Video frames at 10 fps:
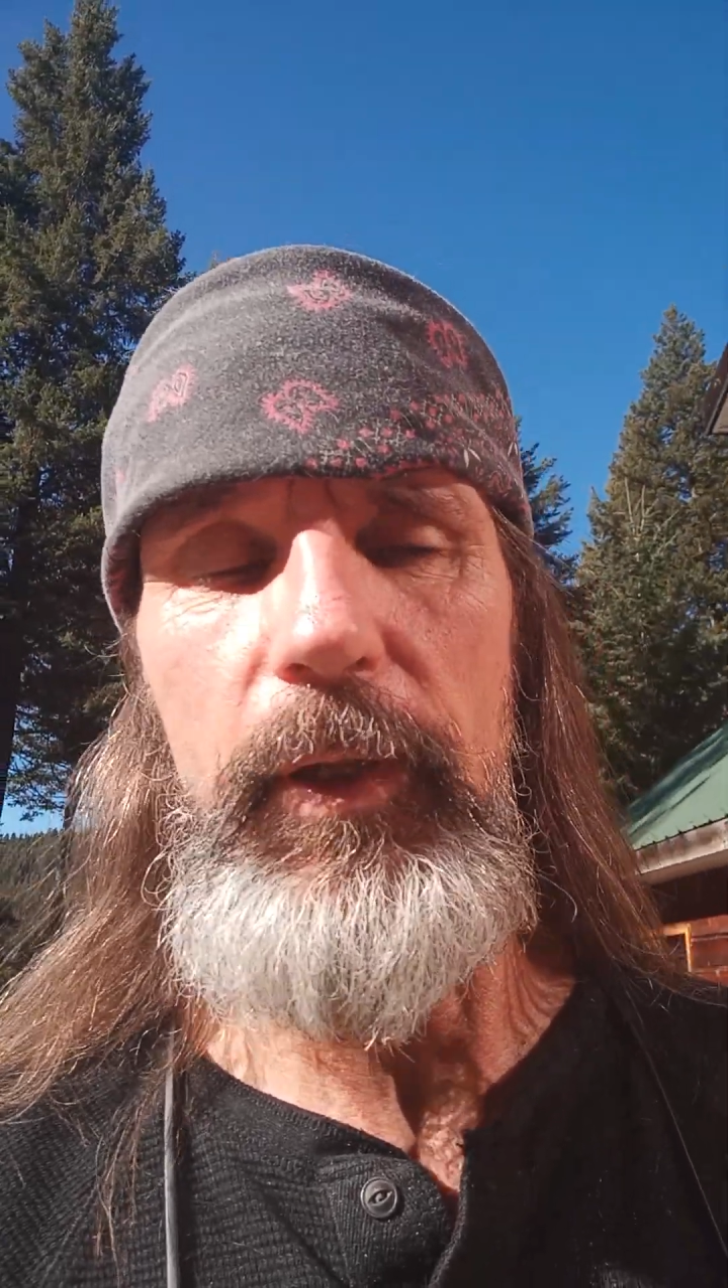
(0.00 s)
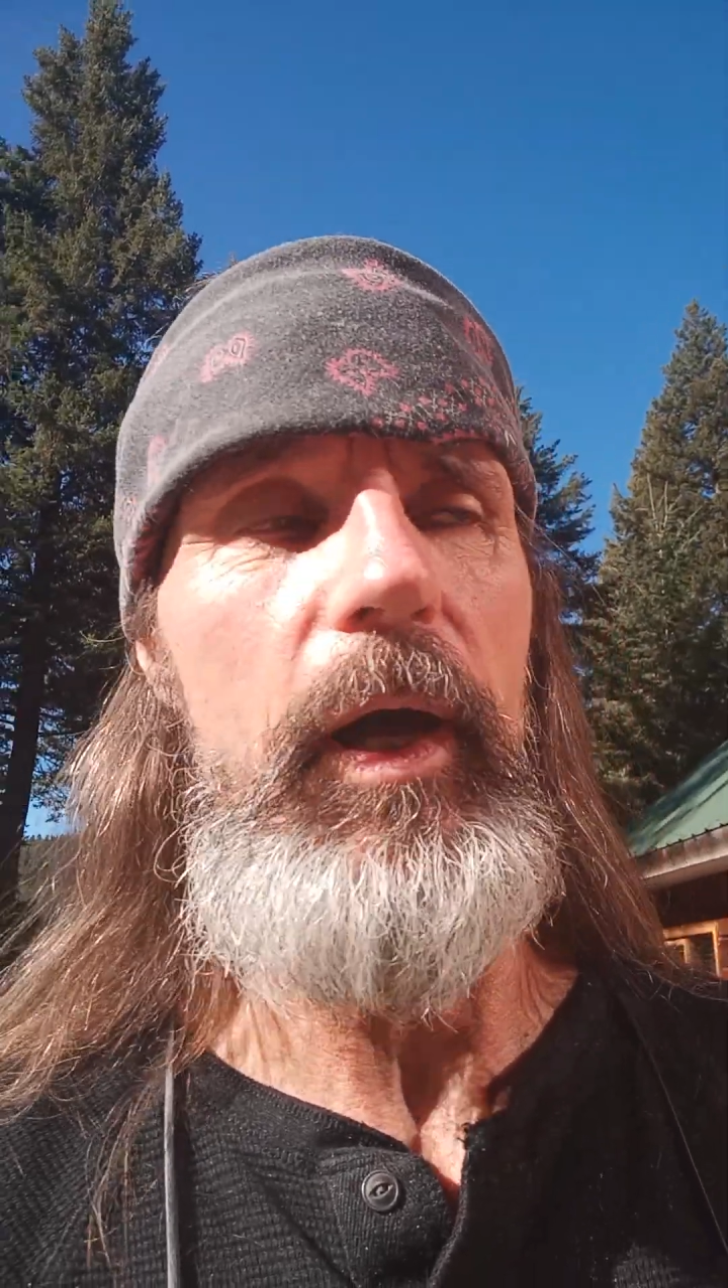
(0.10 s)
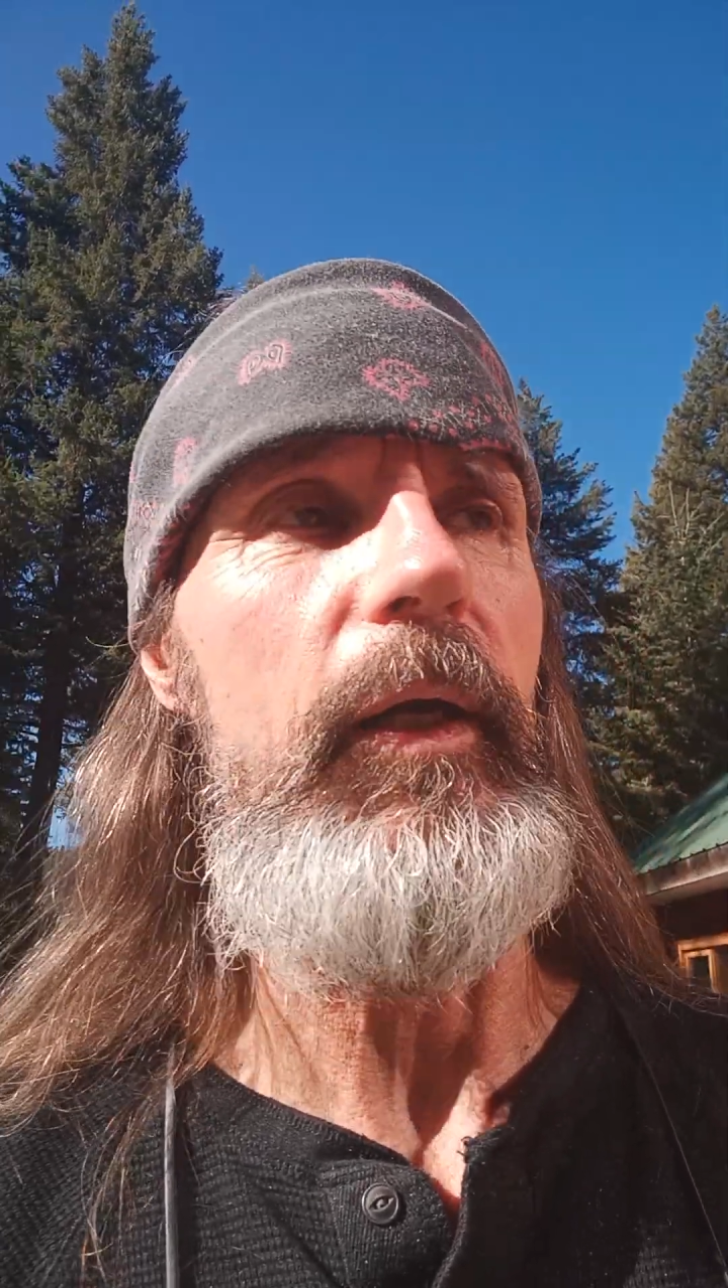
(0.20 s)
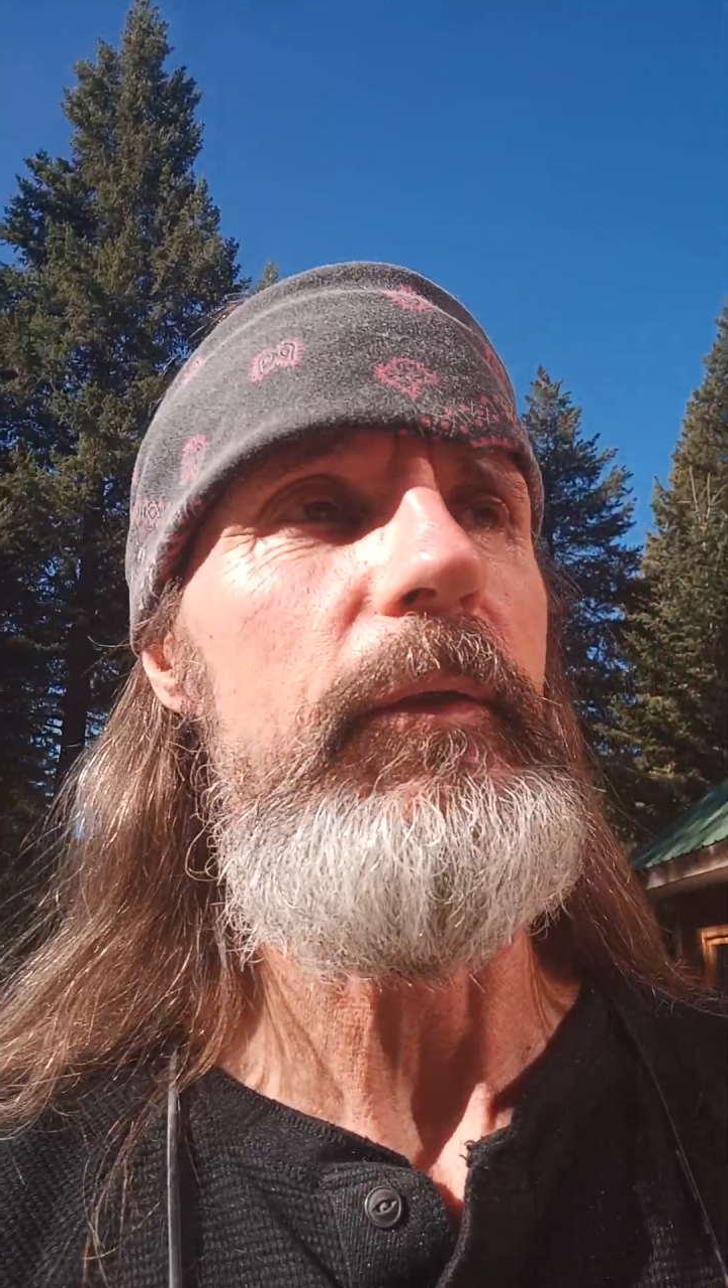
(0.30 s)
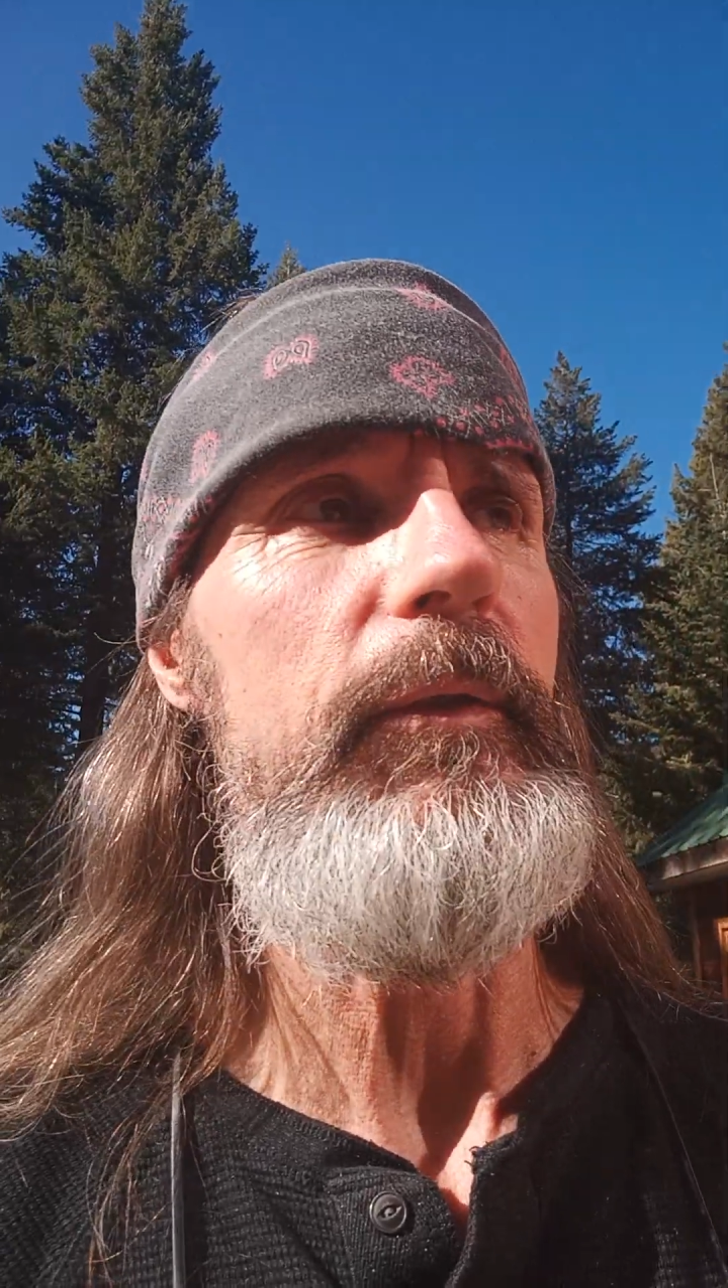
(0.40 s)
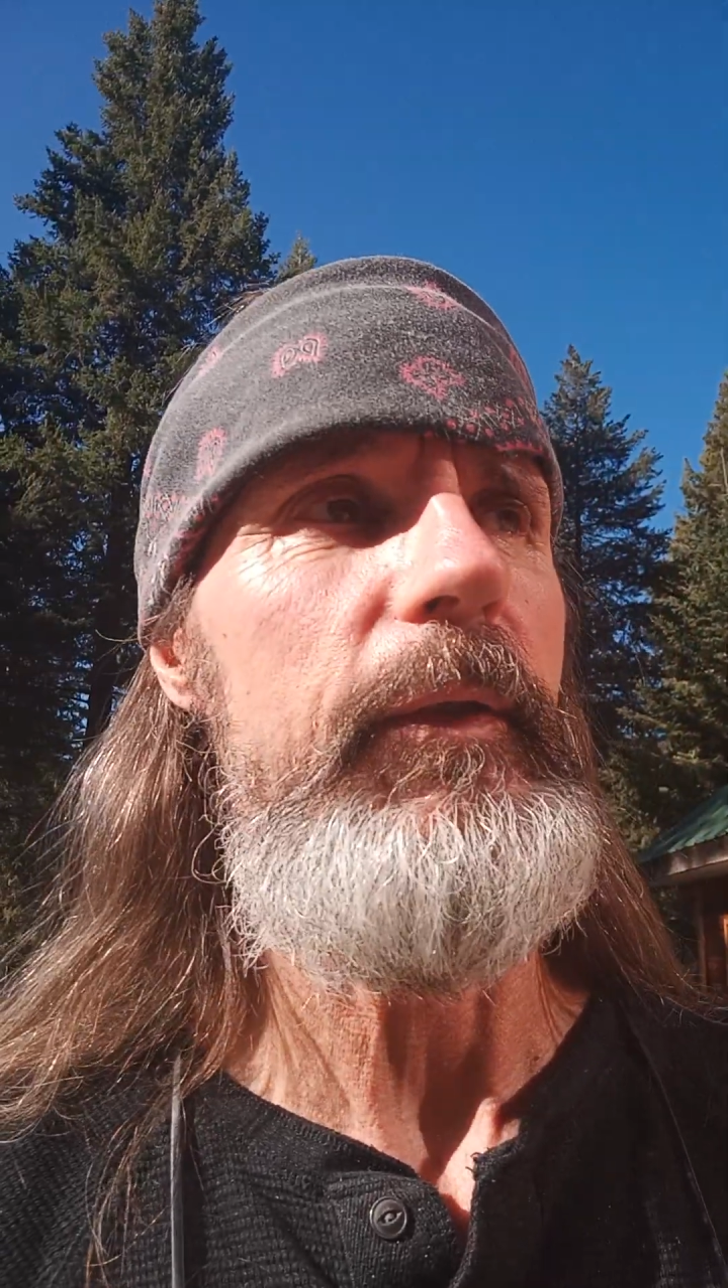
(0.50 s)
law